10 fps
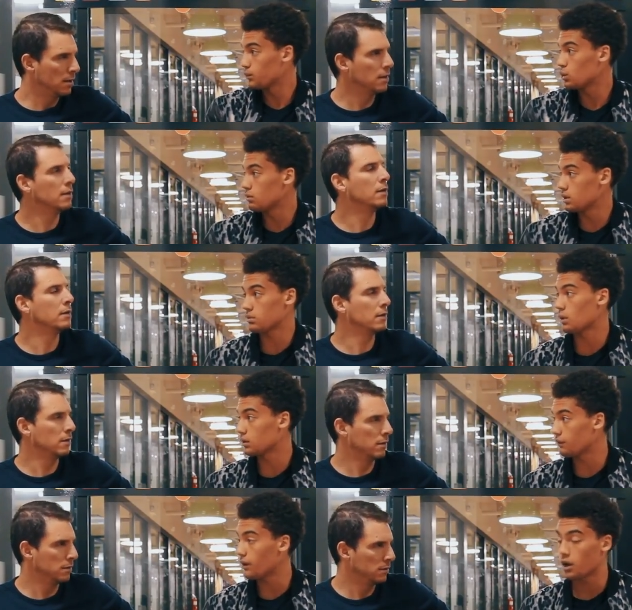Speaker 1: who just want to
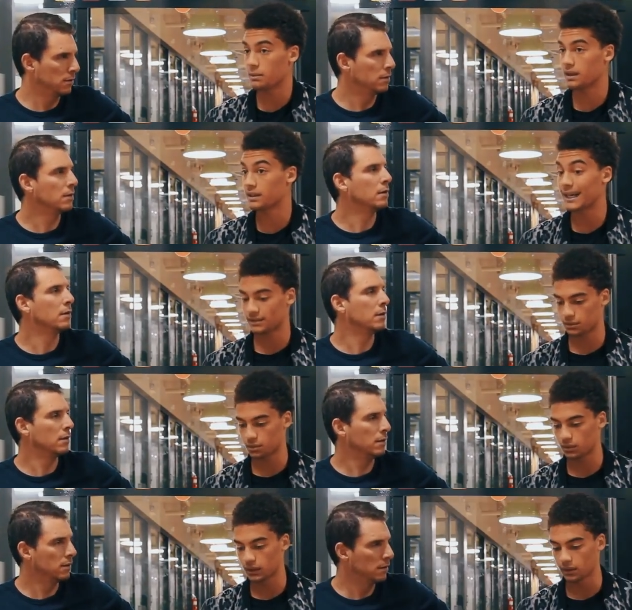follow me, and that's
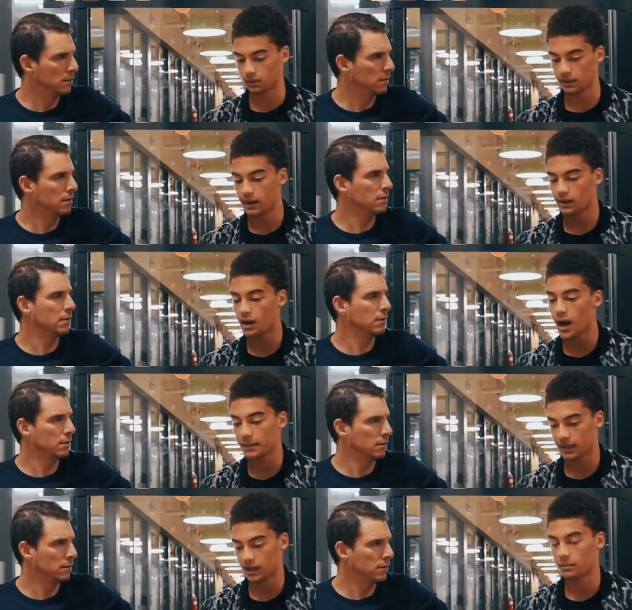through literally
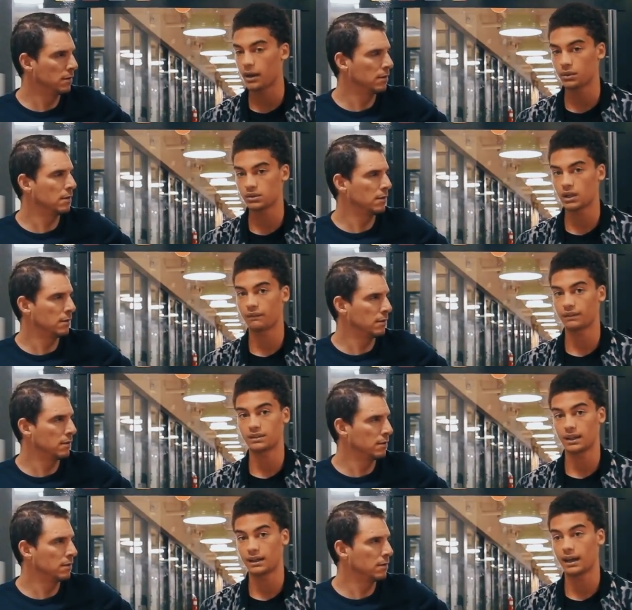commenting on my own stuff,
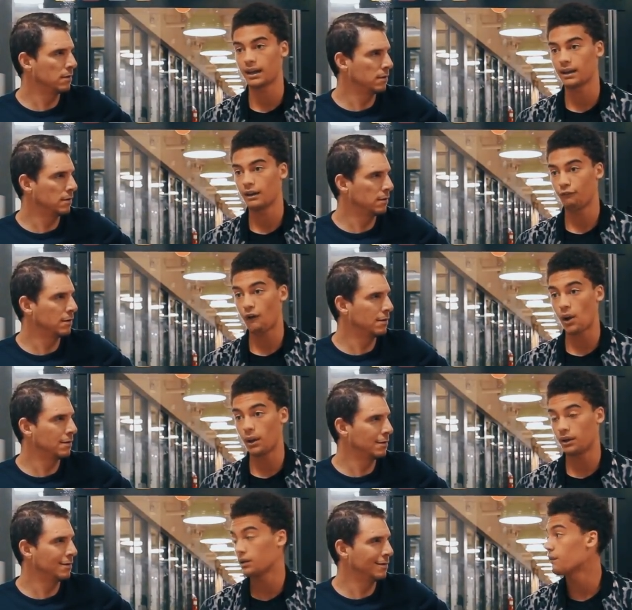saying, "Hey,
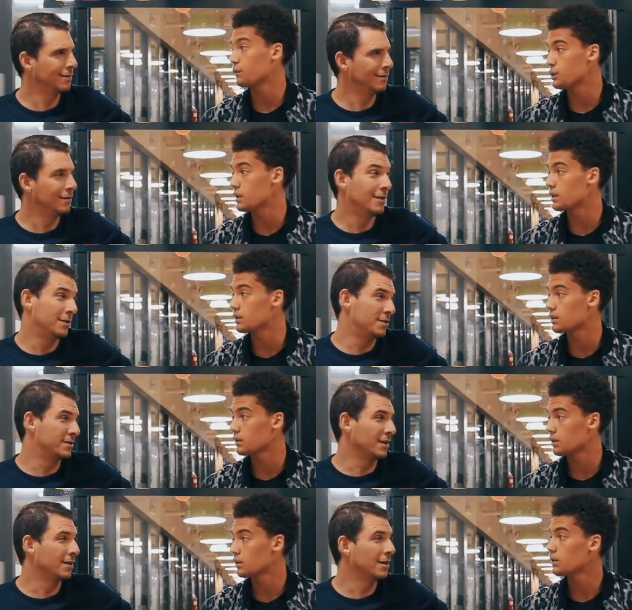follow Eliot if you see this."
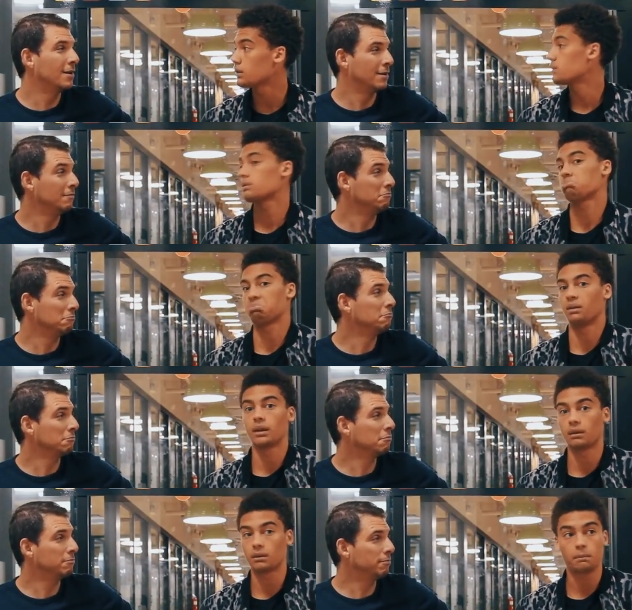Interesting. It's
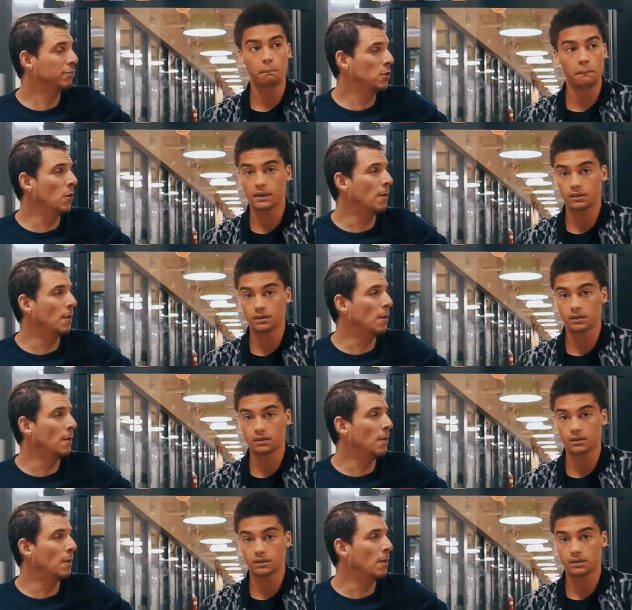literally cool.